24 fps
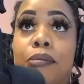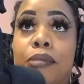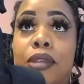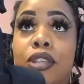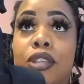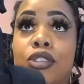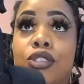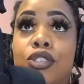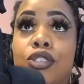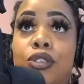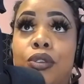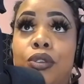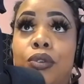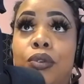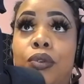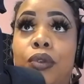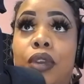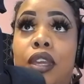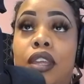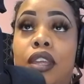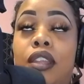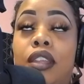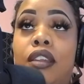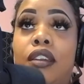into
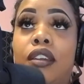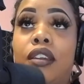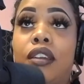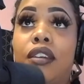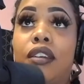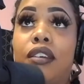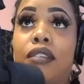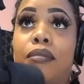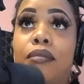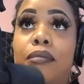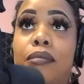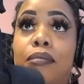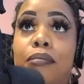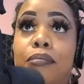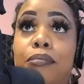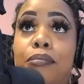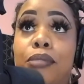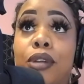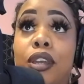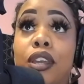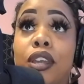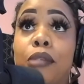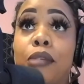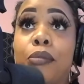and
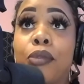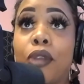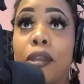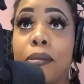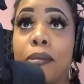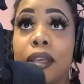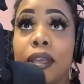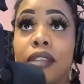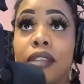book an appointment.